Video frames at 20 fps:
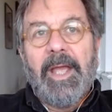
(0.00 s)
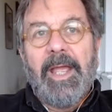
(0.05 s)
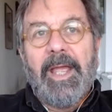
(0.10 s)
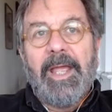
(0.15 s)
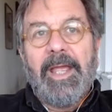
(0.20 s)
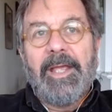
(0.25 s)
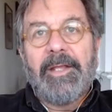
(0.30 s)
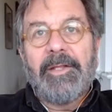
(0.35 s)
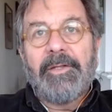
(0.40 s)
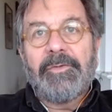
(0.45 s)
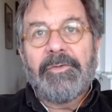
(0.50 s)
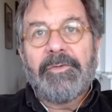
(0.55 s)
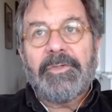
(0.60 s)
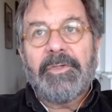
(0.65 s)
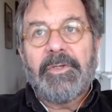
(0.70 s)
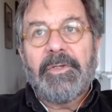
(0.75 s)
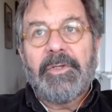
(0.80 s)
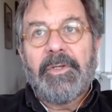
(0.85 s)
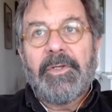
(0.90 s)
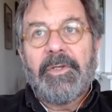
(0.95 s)
And
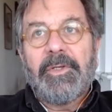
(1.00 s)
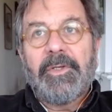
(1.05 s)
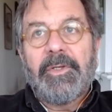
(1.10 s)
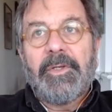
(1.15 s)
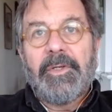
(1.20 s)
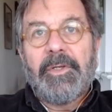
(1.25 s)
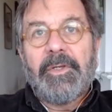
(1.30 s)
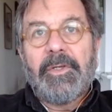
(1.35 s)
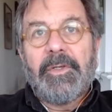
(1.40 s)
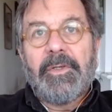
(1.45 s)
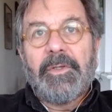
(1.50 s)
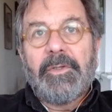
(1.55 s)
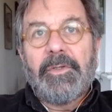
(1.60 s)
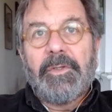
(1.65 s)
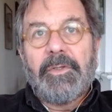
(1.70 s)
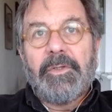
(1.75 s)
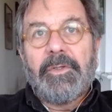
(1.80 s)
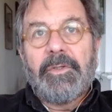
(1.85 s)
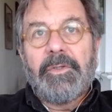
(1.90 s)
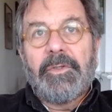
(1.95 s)

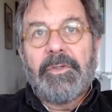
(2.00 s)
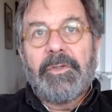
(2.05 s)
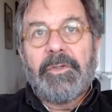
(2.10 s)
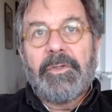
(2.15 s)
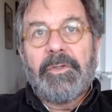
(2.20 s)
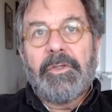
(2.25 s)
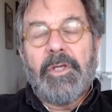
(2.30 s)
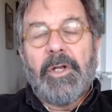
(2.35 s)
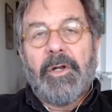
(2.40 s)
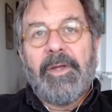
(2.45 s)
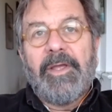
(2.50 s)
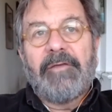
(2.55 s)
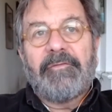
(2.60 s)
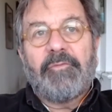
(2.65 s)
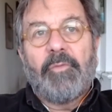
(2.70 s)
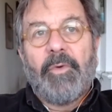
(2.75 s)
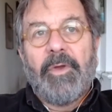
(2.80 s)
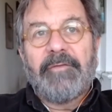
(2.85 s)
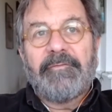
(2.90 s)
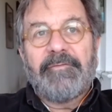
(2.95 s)

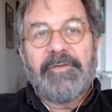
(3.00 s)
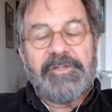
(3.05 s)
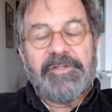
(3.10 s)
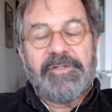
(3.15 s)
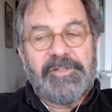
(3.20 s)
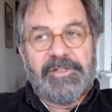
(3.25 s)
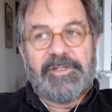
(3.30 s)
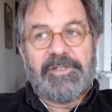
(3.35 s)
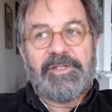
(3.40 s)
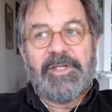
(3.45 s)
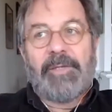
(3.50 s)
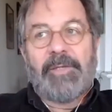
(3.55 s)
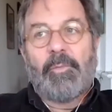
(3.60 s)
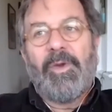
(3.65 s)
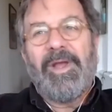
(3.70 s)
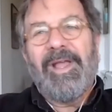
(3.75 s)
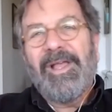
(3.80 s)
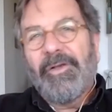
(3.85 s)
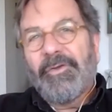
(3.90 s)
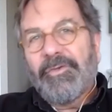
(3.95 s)
if one of us had said,
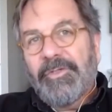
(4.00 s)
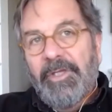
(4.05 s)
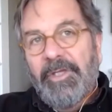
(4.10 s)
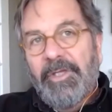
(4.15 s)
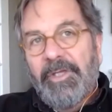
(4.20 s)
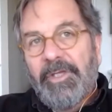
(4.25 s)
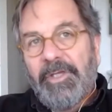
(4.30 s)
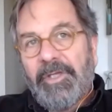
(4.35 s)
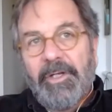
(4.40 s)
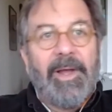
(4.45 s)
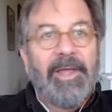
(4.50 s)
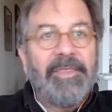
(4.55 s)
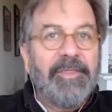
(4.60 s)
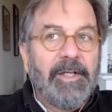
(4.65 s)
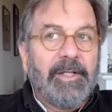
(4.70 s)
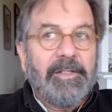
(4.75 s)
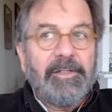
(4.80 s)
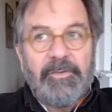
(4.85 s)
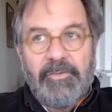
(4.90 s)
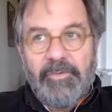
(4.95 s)
well, I
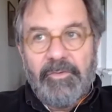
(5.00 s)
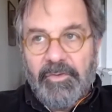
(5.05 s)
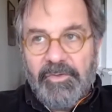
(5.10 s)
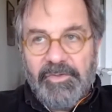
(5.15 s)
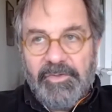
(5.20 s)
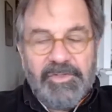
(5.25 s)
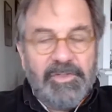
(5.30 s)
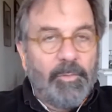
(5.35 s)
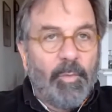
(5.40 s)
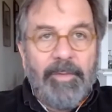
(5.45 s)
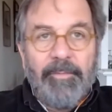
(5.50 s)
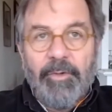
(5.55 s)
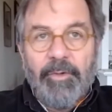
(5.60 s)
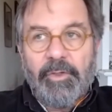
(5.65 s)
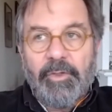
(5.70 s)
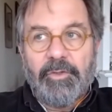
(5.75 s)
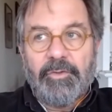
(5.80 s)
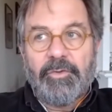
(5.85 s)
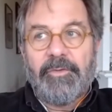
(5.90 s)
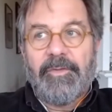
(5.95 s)
think there's some women who
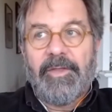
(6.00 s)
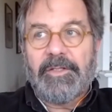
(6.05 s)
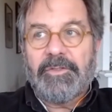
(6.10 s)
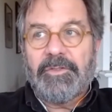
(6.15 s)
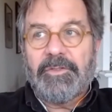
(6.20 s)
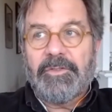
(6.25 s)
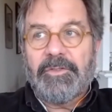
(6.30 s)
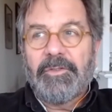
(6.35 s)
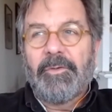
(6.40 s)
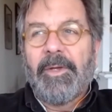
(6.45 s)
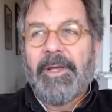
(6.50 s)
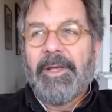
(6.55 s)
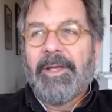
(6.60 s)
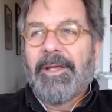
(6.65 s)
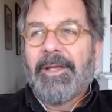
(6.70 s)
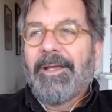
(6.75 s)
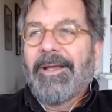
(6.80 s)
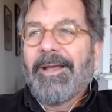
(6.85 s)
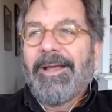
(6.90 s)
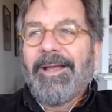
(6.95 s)
could do that too.
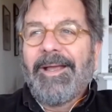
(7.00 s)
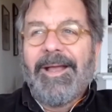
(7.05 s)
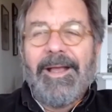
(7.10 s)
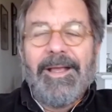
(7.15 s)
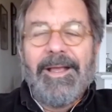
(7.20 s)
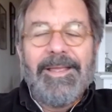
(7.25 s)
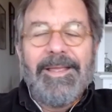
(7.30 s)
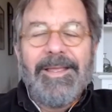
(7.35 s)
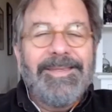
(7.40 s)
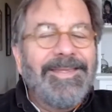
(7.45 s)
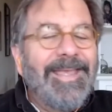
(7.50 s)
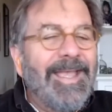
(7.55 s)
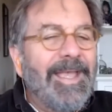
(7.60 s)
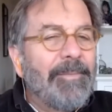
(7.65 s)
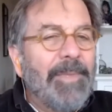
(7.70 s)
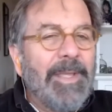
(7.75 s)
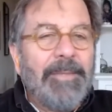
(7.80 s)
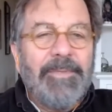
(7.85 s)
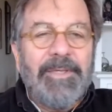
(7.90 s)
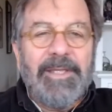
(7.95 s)
Yeah,
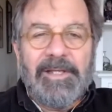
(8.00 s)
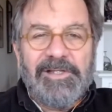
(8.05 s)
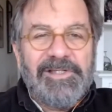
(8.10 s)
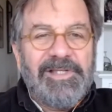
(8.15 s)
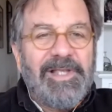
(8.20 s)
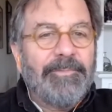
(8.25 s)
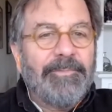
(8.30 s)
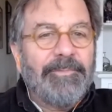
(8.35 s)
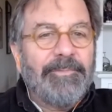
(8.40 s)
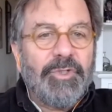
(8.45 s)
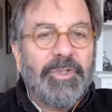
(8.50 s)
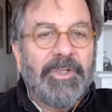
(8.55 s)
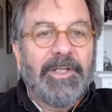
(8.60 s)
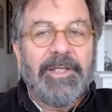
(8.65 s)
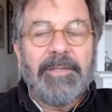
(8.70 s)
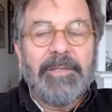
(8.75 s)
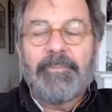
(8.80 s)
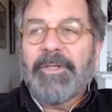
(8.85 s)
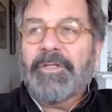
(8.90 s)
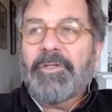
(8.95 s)
maybe
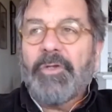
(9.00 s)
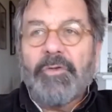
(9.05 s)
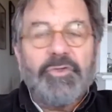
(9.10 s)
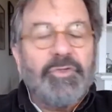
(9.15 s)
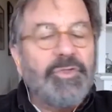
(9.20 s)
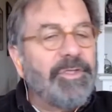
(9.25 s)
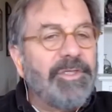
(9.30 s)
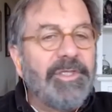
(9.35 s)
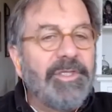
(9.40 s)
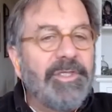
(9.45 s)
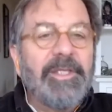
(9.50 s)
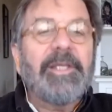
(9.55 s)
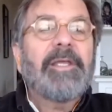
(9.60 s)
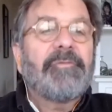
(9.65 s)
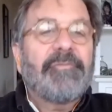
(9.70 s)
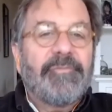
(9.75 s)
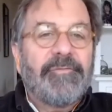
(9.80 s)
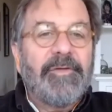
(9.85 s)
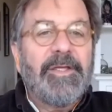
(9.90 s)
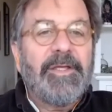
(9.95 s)
exceptionally, but don't you think
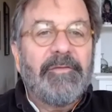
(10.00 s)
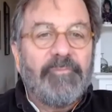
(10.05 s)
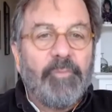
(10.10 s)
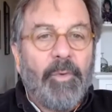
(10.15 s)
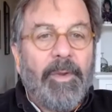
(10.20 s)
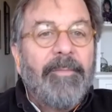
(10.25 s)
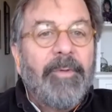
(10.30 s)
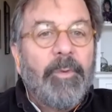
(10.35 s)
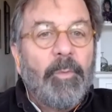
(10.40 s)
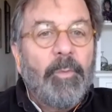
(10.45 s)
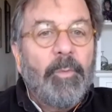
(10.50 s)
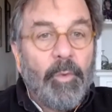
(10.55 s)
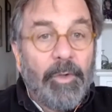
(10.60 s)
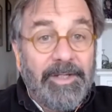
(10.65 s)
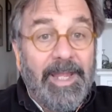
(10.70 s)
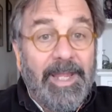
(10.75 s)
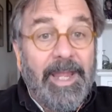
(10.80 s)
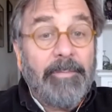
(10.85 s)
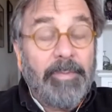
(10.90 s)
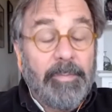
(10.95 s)
if women were
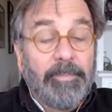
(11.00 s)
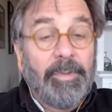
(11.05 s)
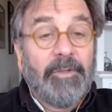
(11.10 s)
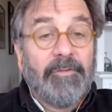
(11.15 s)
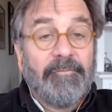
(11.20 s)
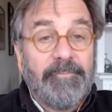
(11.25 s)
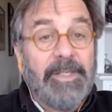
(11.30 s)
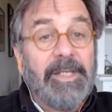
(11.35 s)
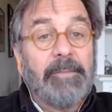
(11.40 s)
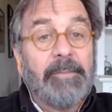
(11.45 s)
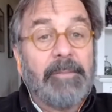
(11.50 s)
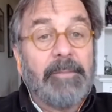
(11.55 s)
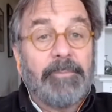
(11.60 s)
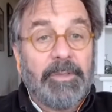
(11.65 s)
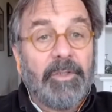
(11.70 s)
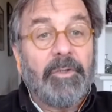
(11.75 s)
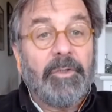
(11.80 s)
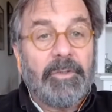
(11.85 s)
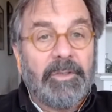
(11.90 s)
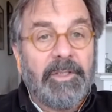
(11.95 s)
capable of being
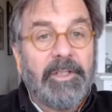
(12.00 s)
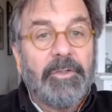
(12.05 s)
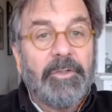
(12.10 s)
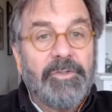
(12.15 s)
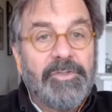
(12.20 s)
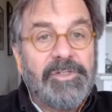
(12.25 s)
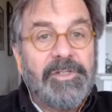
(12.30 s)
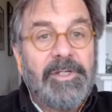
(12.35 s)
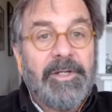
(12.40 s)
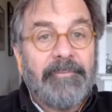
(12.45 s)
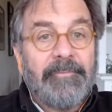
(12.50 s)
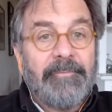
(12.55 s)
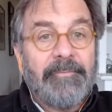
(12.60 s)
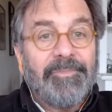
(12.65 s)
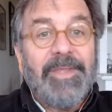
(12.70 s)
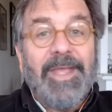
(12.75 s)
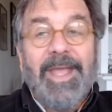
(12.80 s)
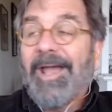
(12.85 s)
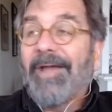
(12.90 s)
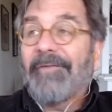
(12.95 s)
political leaders
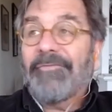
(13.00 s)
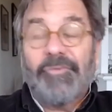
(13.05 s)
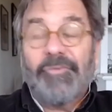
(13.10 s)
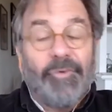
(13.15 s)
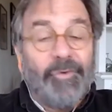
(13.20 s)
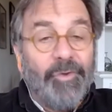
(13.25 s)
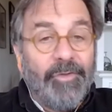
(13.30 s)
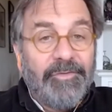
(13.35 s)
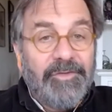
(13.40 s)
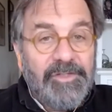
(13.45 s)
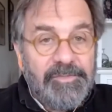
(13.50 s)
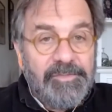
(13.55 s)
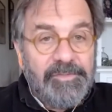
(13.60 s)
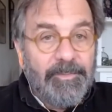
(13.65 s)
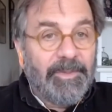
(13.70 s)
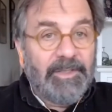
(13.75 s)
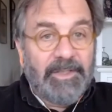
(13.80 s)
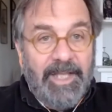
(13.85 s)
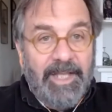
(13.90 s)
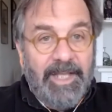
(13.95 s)
after all these
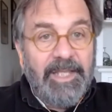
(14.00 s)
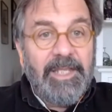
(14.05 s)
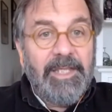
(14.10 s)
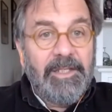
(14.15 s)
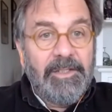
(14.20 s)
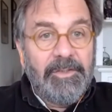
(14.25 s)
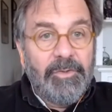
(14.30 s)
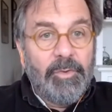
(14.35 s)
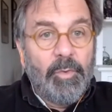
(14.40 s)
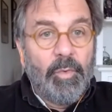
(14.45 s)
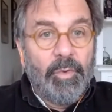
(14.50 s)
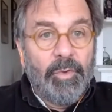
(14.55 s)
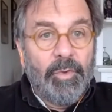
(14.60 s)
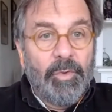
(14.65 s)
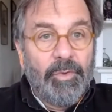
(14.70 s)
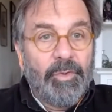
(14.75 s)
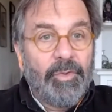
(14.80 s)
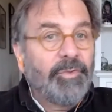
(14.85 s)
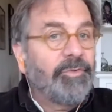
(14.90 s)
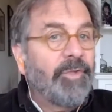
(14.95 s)
millennia in the world,